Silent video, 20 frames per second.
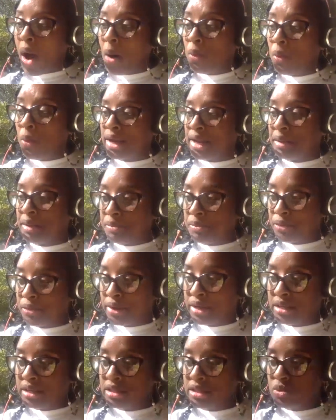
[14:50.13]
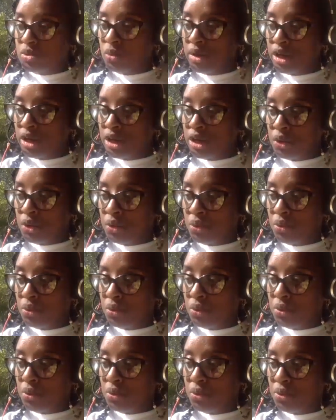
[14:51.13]
I want to embrace what
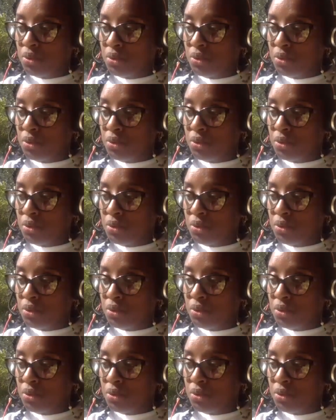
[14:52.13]
you